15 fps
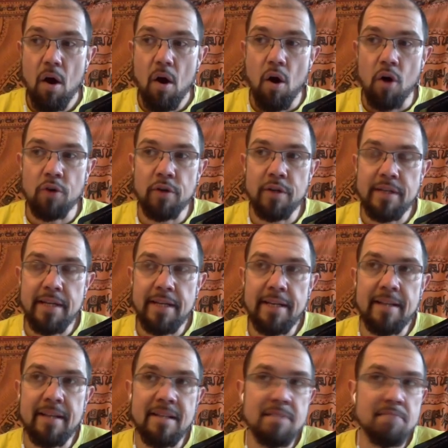Or do you mm. say mm-hmm. it
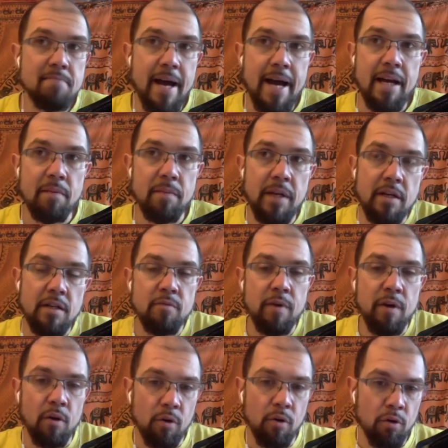doesn't matter because we
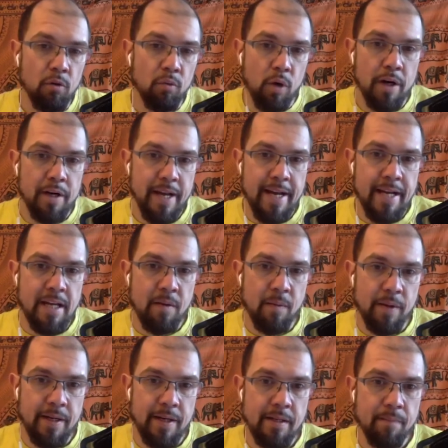are all one
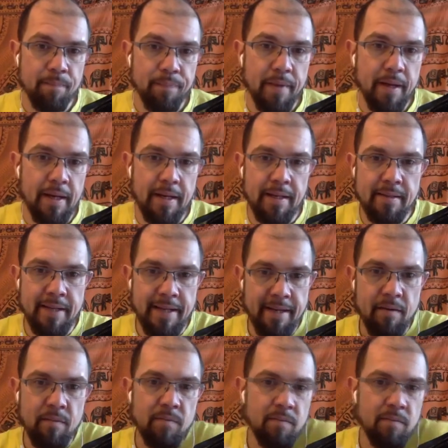anyway, and I take